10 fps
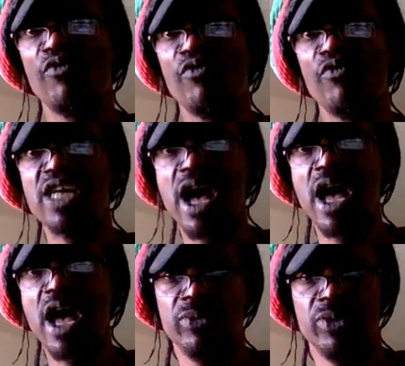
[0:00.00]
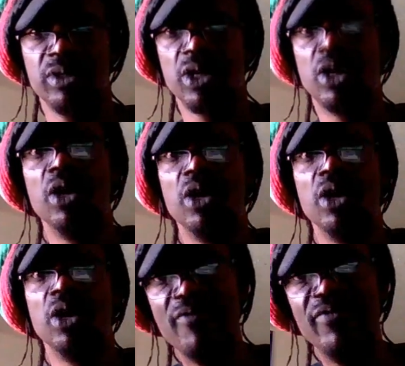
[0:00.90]
long time,
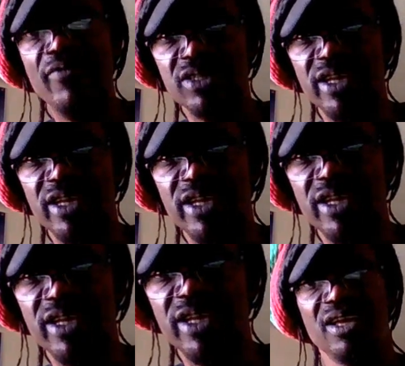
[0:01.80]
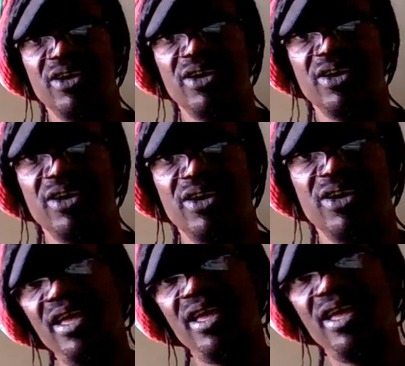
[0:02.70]
obviously. Okay,
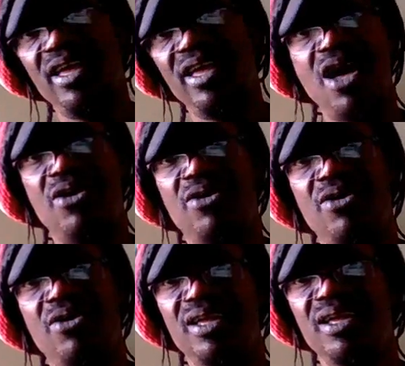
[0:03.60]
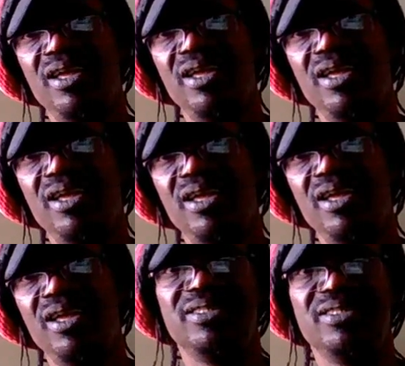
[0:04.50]
and now here it
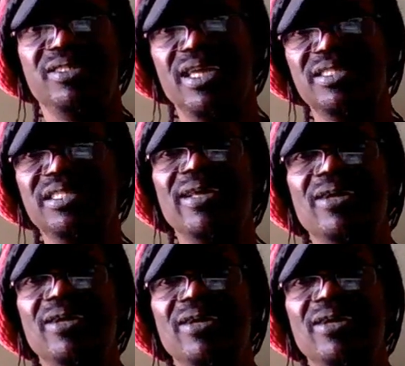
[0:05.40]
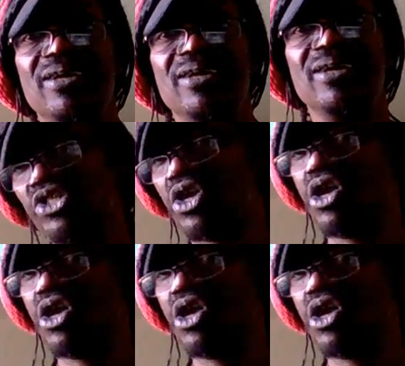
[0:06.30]
is. His legal defense team is